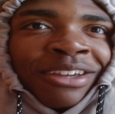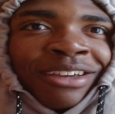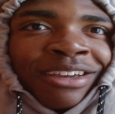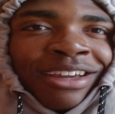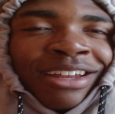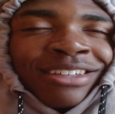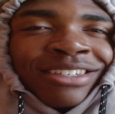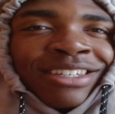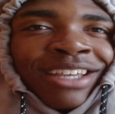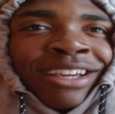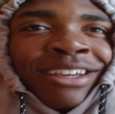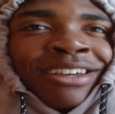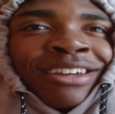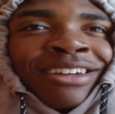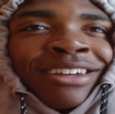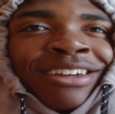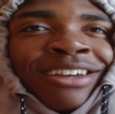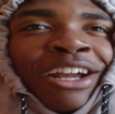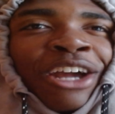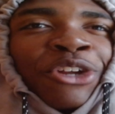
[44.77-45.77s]
and it's
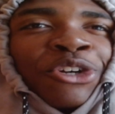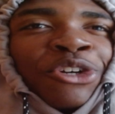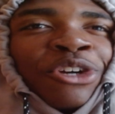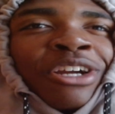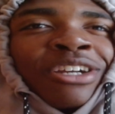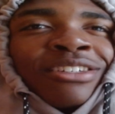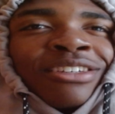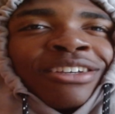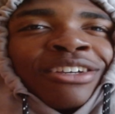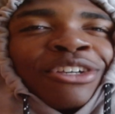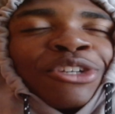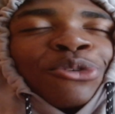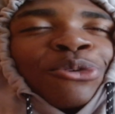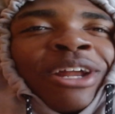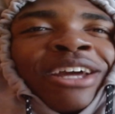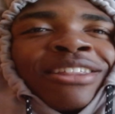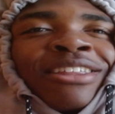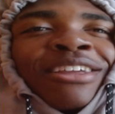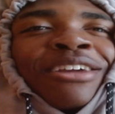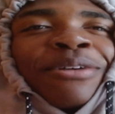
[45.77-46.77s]
kind of crazy because when
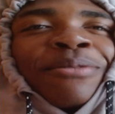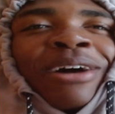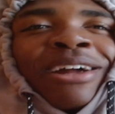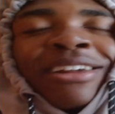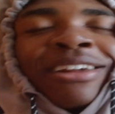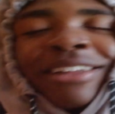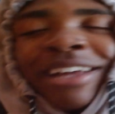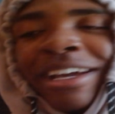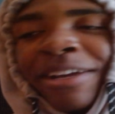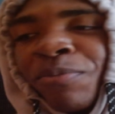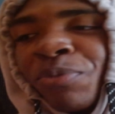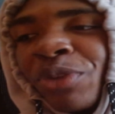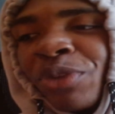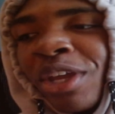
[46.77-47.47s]
I think about it,